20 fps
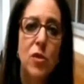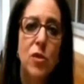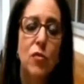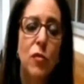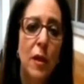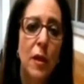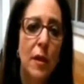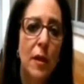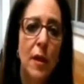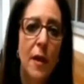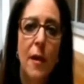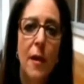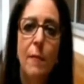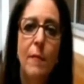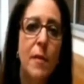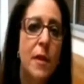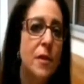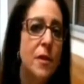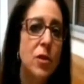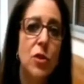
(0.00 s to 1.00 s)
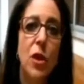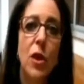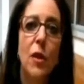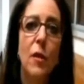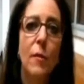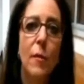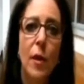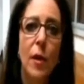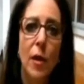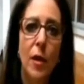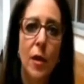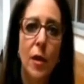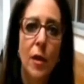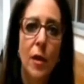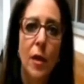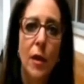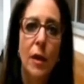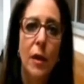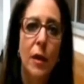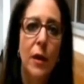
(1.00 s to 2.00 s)
it's really a misnomer.
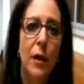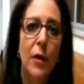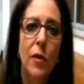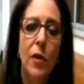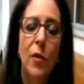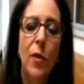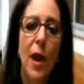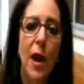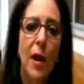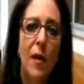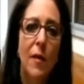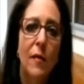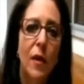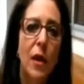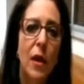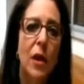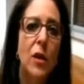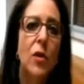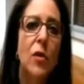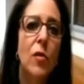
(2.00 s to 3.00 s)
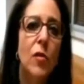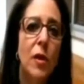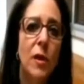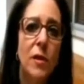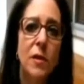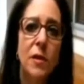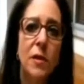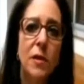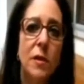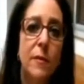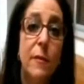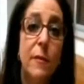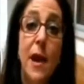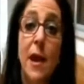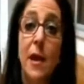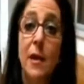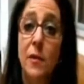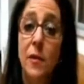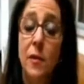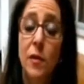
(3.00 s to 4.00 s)
You know, you have increased
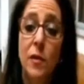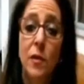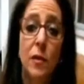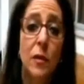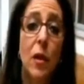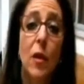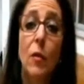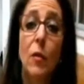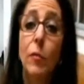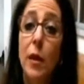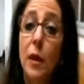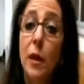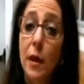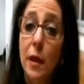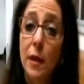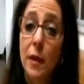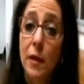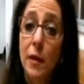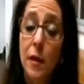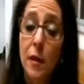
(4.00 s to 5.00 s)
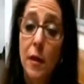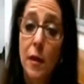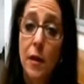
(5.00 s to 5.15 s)
demand globally.